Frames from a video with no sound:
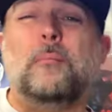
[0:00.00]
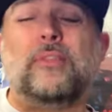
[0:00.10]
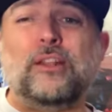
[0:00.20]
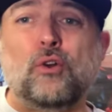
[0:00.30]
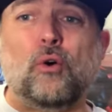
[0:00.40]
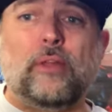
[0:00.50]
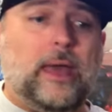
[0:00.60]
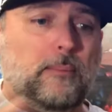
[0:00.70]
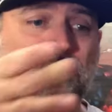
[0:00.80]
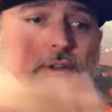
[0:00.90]
They're not
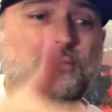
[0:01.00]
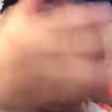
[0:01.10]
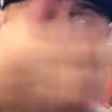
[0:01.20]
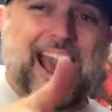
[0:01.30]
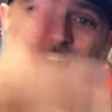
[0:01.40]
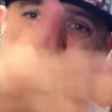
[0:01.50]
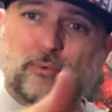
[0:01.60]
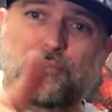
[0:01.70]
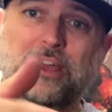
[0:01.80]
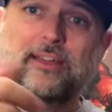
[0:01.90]
there, but in terms of the
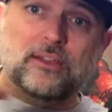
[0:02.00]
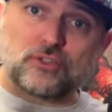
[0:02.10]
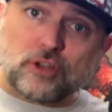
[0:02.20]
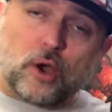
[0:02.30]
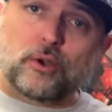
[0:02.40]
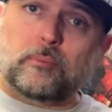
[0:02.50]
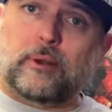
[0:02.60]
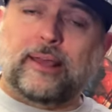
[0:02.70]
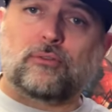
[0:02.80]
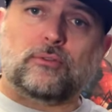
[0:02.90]
actual figure, there's no
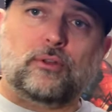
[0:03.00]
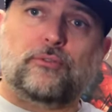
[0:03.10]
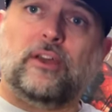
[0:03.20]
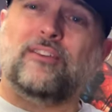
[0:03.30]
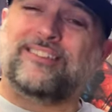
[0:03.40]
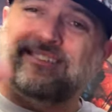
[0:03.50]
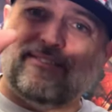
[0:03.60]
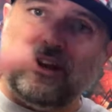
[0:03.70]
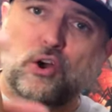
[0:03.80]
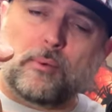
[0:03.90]
complaints on those figures. So let's
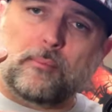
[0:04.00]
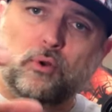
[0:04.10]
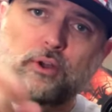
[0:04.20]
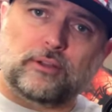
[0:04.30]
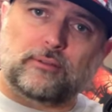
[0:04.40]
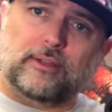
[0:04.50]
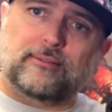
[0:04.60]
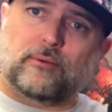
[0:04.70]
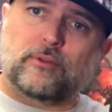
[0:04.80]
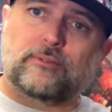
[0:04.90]
have a little bit more look at the
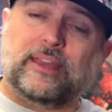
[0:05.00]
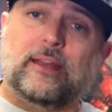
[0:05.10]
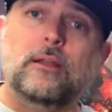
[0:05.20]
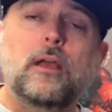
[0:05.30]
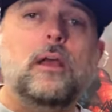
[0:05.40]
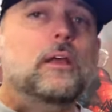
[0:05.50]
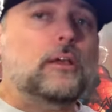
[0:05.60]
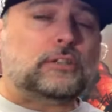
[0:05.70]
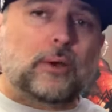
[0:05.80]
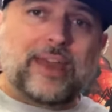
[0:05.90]
detail of those again.
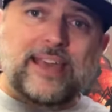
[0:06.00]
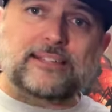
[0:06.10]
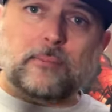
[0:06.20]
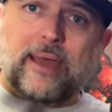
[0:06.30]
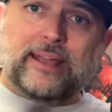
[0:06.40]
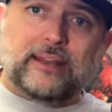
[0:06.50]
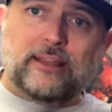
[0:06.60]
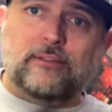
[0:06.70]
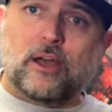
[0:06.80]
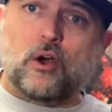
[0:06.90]
So here's the Magneto.